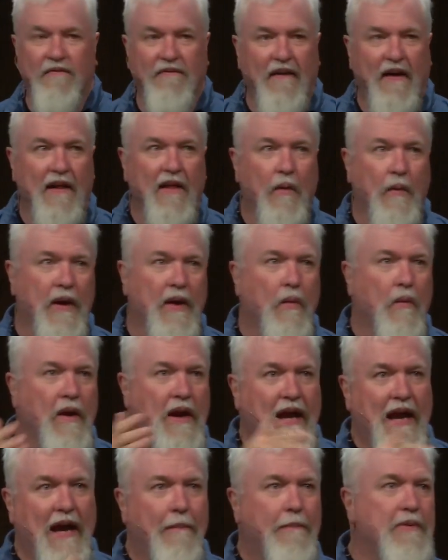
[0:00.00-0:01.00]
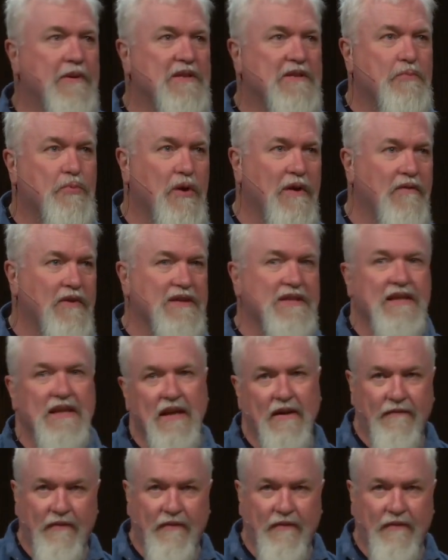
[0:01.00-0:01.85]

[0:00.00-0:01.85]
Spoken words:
following what happens previously.